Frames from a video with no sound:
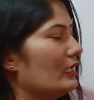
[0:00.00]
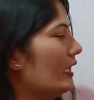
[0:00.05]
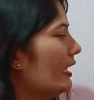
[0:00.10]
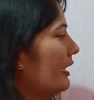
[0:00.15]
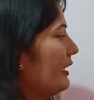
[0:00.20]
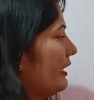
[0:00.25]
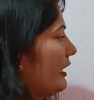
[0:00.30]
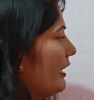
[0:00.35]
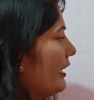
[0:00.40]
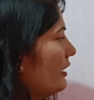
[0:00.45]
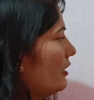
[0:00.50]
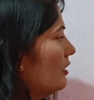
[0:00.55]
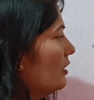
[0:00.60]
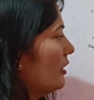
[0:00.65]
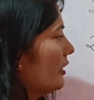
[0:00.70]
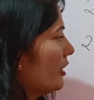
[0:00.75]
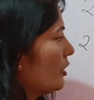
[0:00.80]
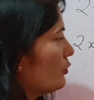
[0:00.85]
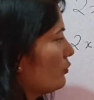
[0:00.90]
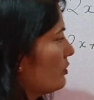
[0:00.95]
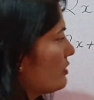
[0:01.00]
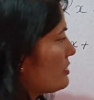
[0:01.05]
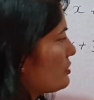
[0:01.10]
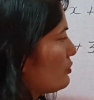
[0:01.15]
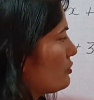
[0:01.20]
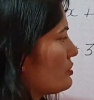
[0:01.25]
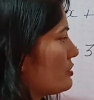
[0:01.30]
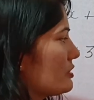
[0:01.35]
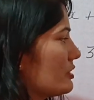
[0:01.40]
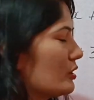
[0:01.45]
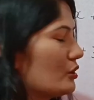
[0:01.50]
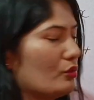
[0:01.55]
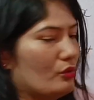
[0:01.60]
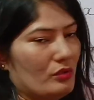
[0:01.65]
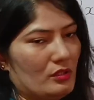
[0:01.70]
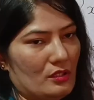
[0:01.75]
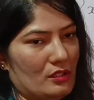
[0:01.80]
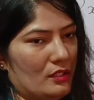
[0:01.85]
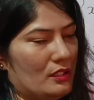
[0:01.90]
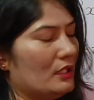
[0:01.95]
and here equals to
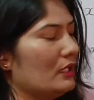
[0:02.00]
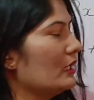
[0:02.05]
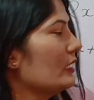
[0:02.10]
0.